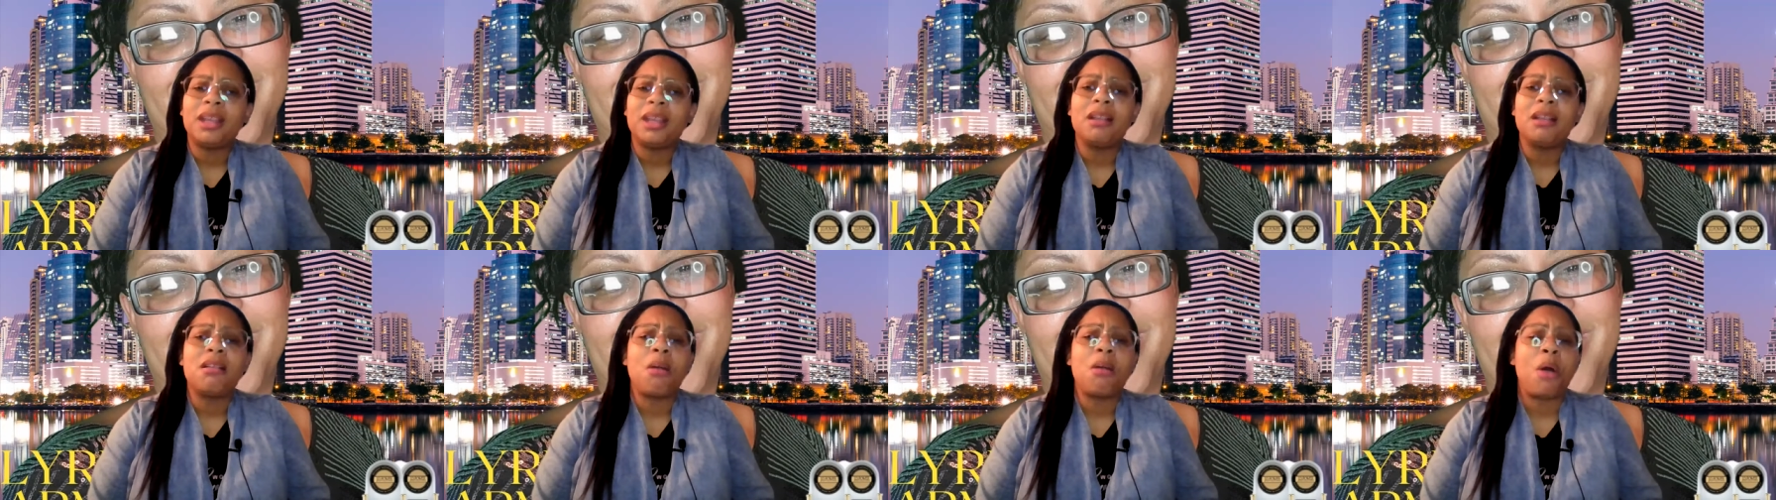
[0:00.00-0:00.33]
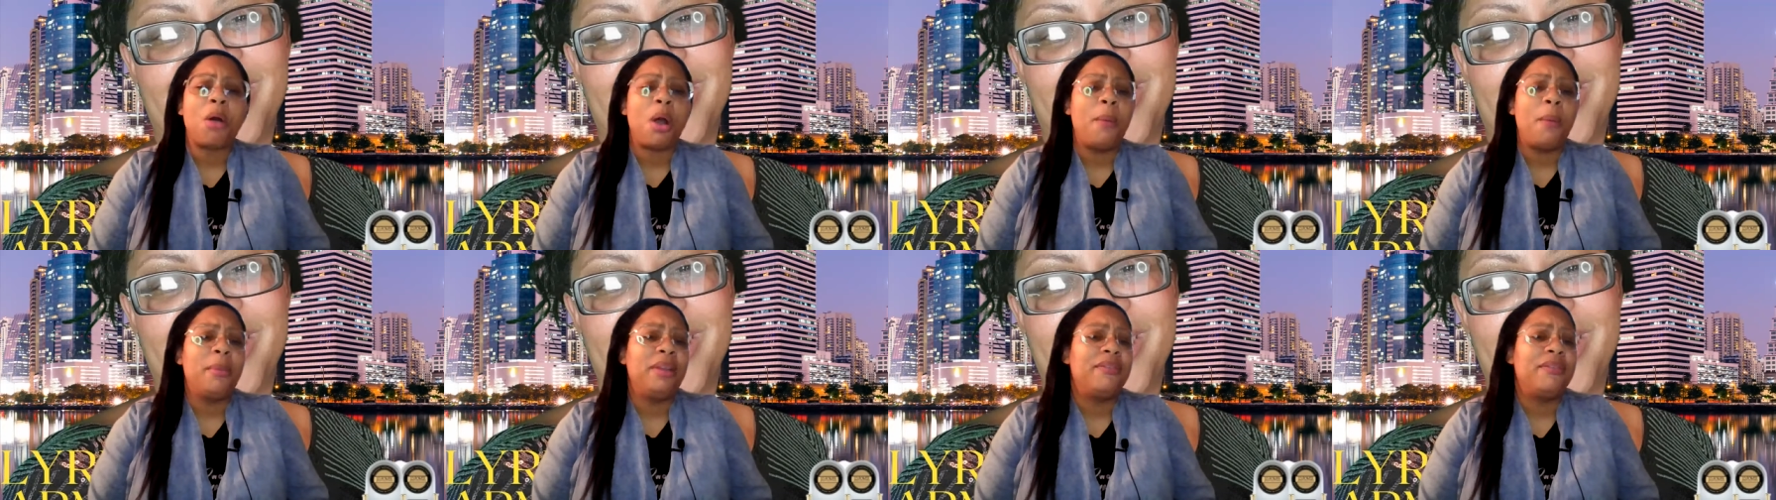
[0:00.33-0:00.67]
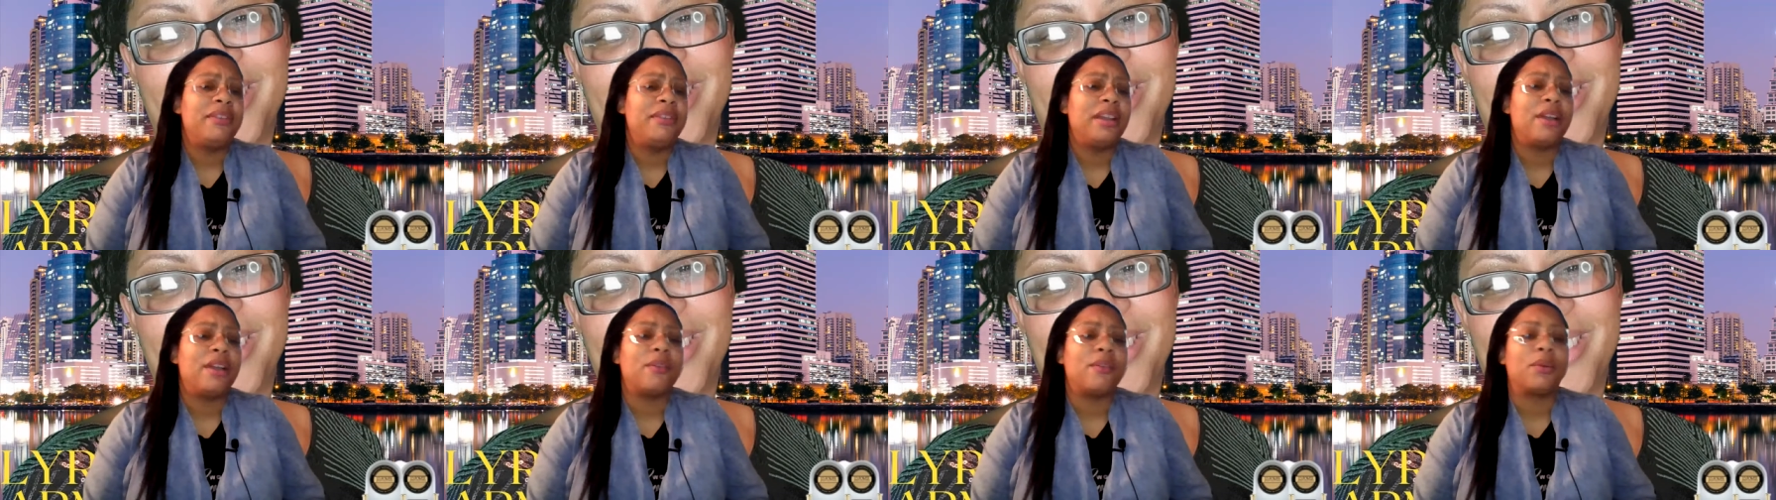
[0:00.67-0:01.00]
call me
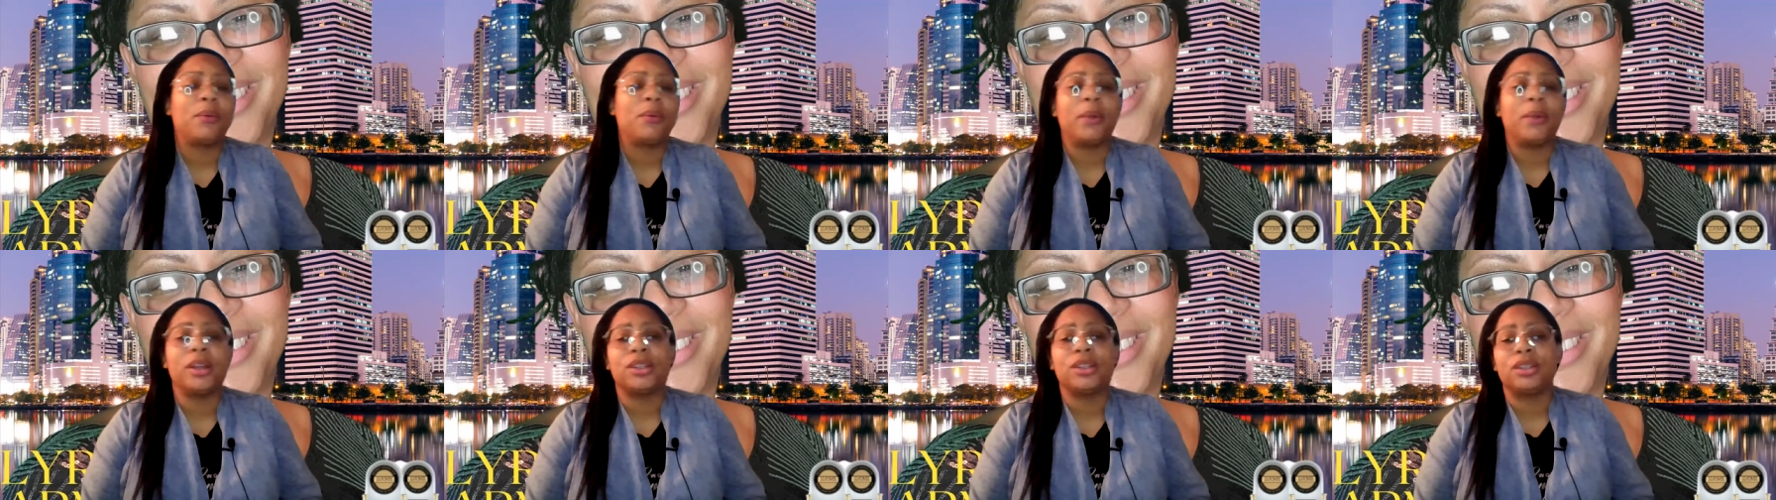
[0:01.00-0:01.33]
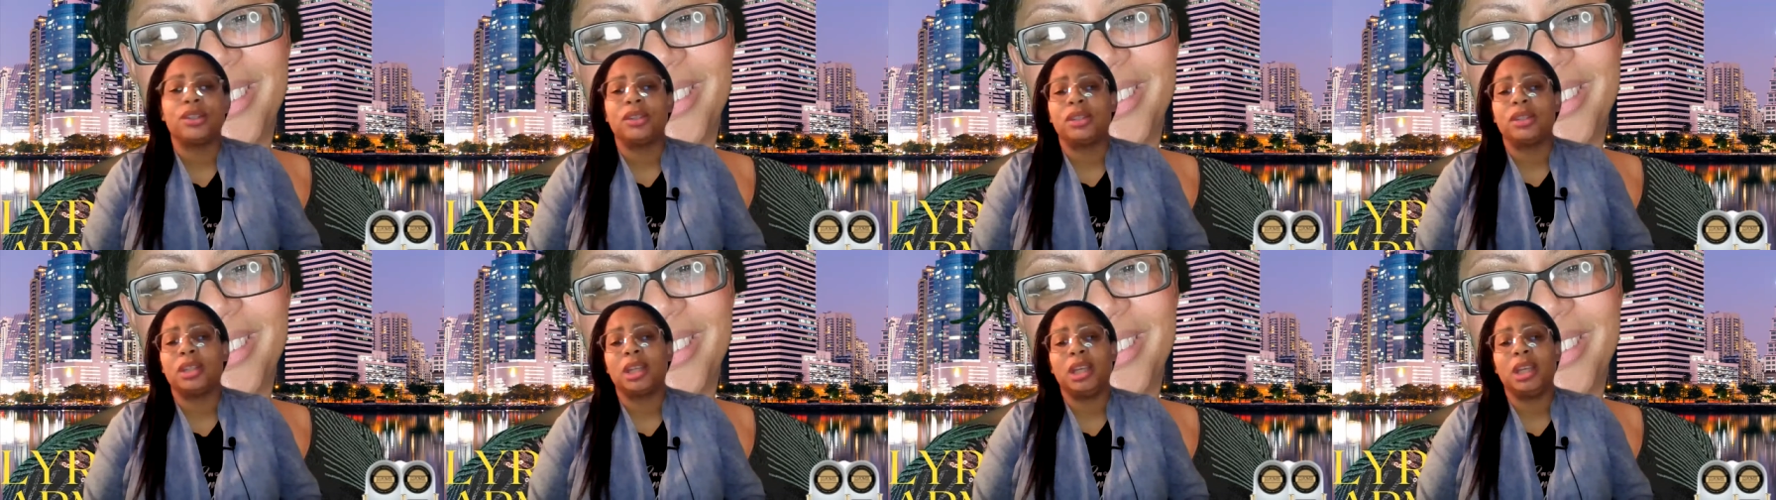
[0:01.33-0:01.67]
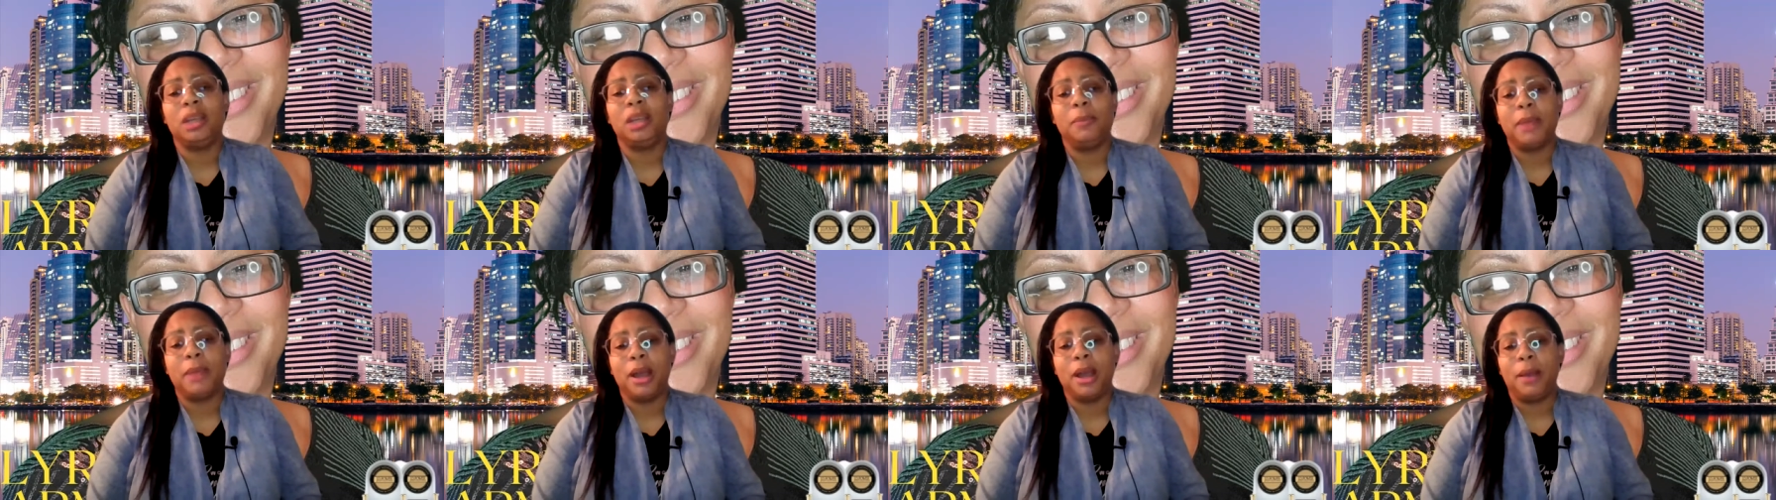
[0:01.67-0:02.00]
if you have questions,
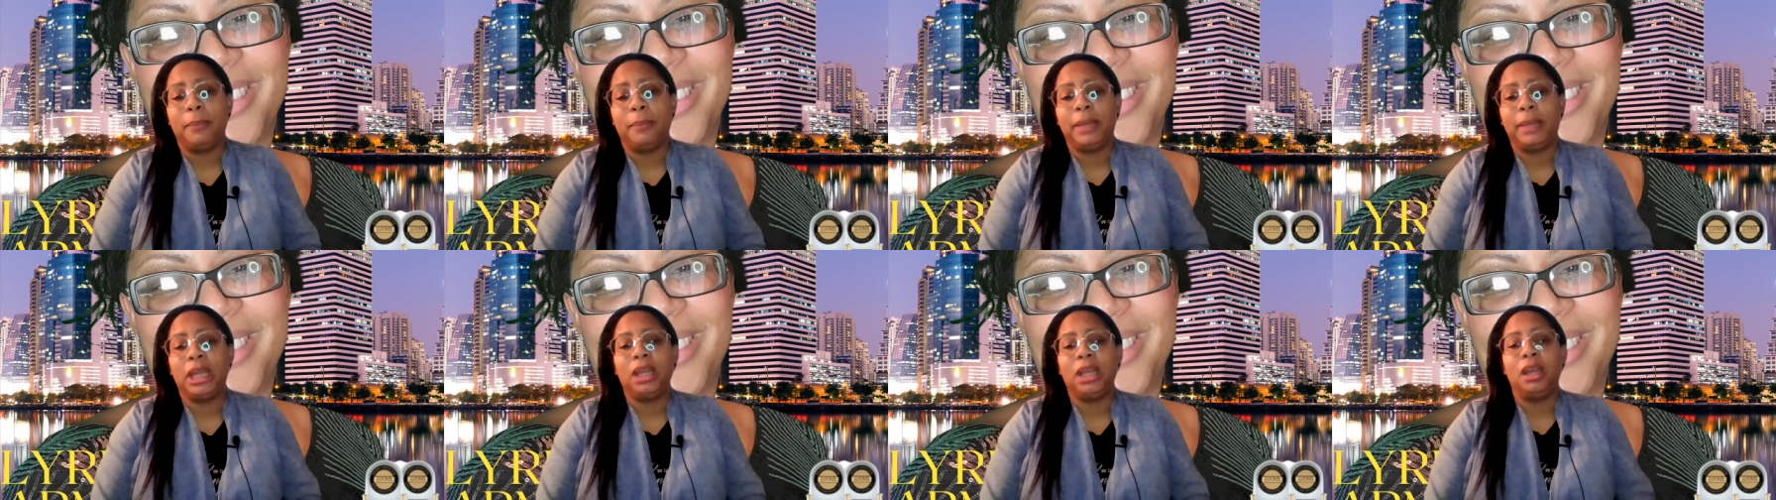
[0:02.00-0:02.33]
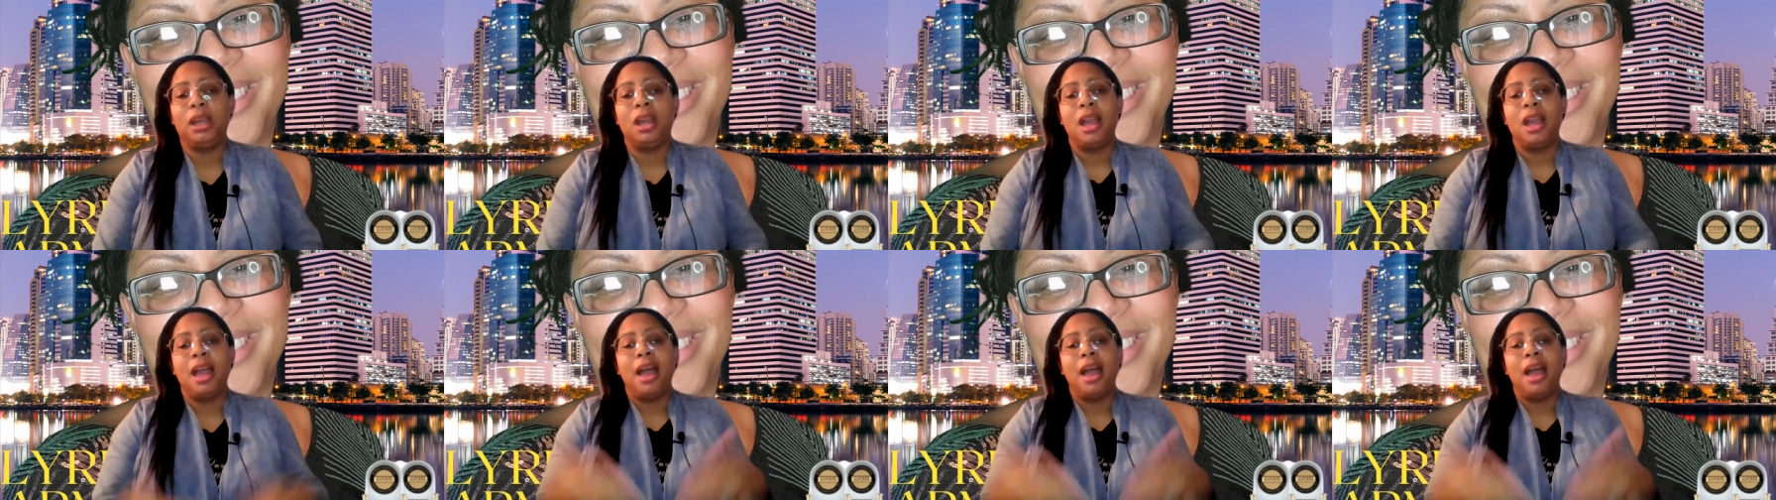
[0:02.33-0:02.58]
email me.